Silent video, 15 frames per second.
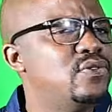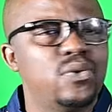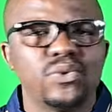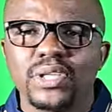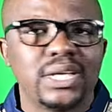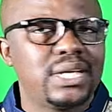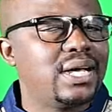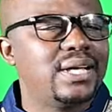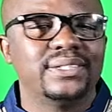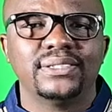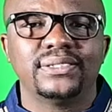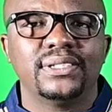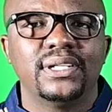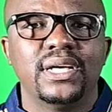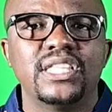No, they
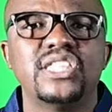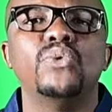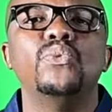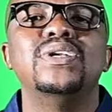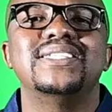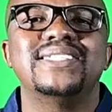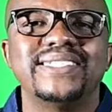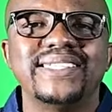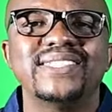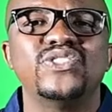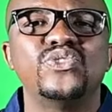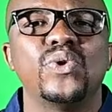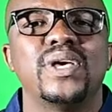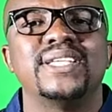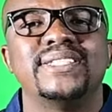can't. They will cease
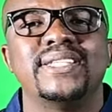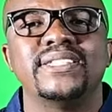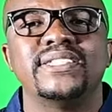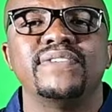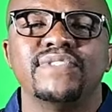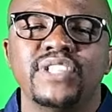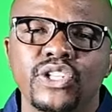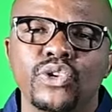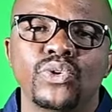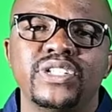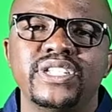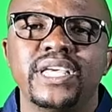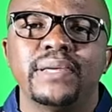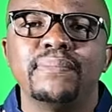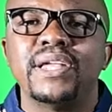to exist if they
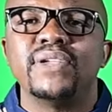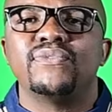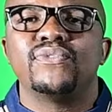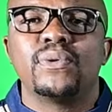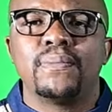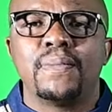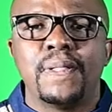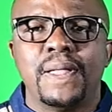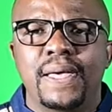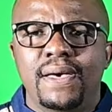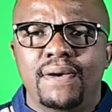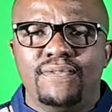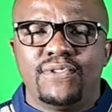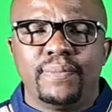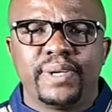don't take money from
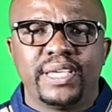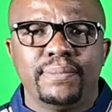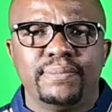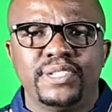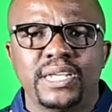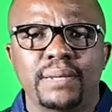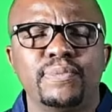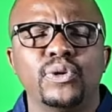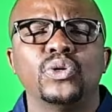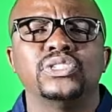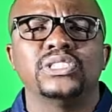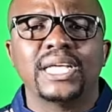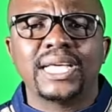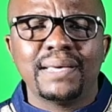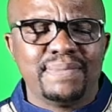capital,
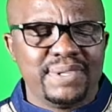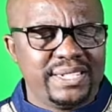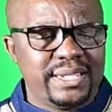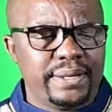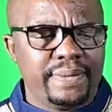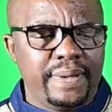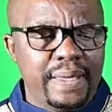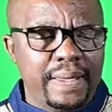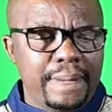because the capital,